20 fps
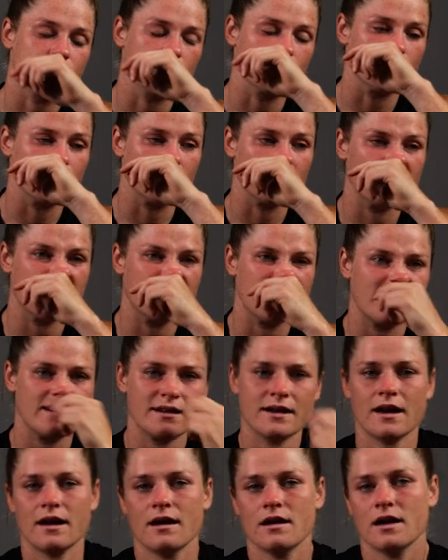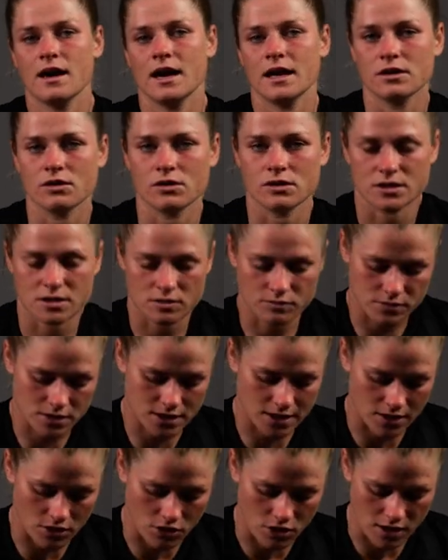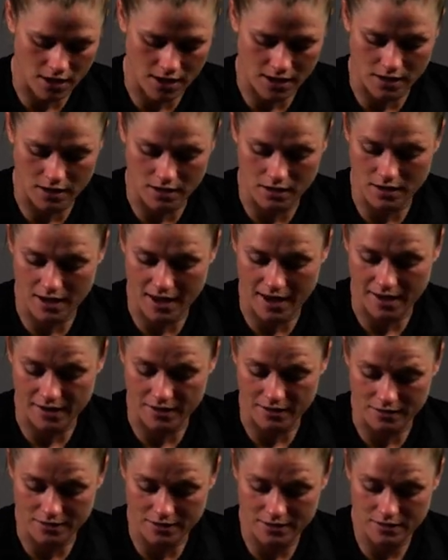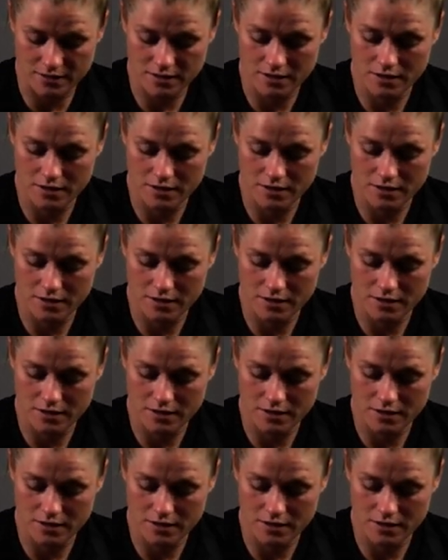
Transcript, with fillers: for aneurysms in her head and